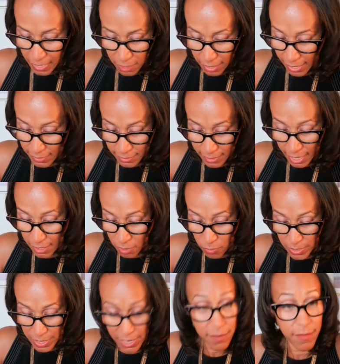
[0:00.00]
I said, I
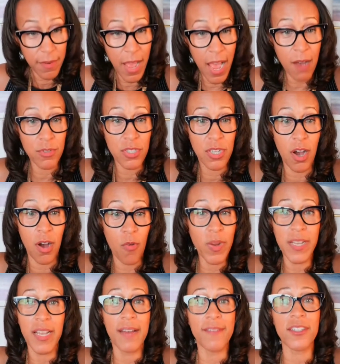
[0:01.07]
quit. I was gone. We
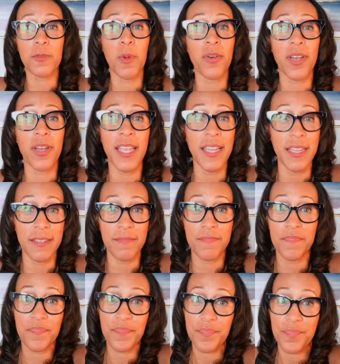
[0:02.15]
never spoke again.
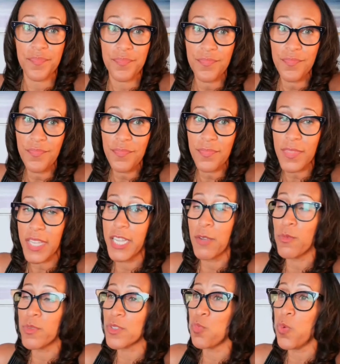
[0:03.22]
It
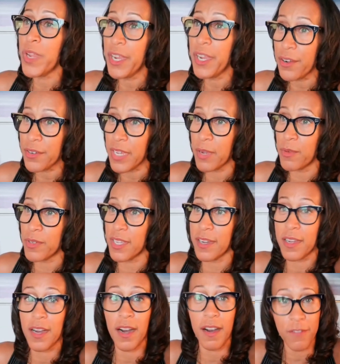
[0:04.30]
was weird. It was
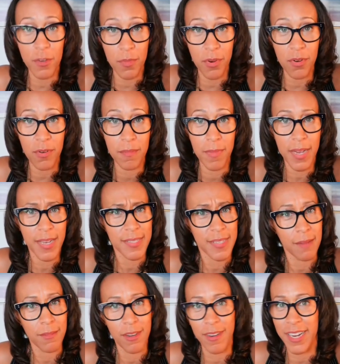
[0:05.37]
uncomfortable because
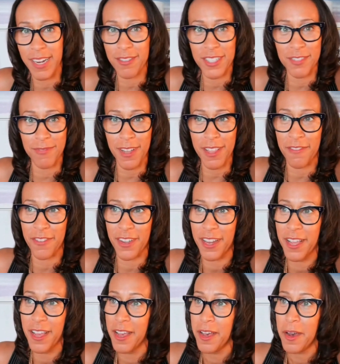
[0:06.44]
I'm the great Christy Rutherford.
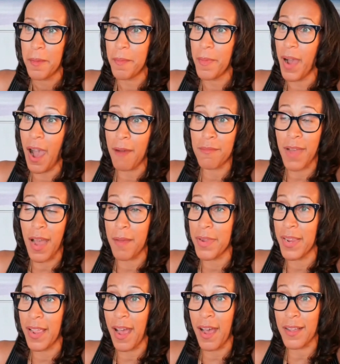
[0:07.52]
But
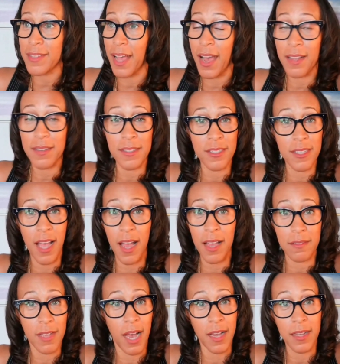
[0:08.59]

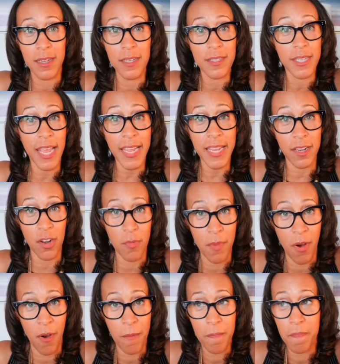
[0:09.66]
I couldn't take it no
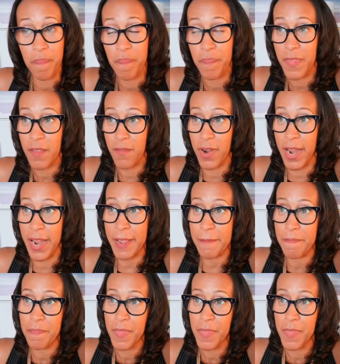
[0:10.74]
more. Right.